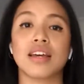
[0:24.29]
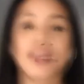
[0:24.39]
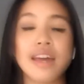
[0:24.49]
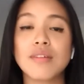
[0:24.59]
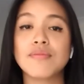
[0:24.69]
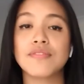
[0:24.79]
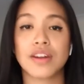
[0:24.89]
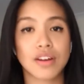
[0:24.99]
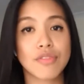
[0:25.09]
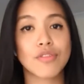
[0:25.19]
I'm
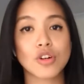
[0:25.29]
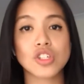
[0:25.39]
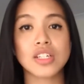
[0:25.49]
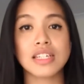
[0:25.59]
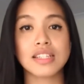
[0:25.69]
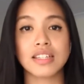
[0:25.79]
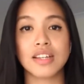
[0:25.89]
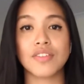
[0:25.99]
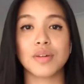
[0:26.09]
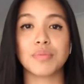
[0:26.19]
very fortunate to
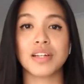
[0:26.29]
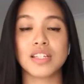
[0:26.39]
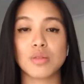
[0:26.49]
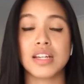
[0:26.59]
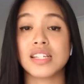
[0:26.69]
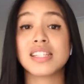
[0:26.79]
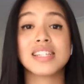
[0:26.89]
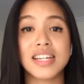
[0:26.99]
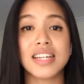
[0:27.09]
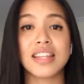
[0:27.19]
live in a place, in a
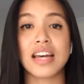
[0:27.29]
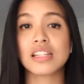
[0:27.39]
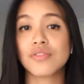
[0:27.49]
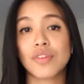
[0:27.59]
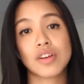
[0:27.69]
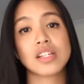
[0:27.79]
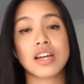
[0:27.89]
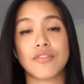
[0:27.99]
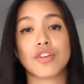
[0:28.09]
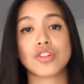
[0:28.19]
city that's very
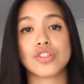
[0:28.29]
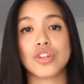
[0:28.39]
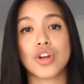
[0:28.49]
diverse.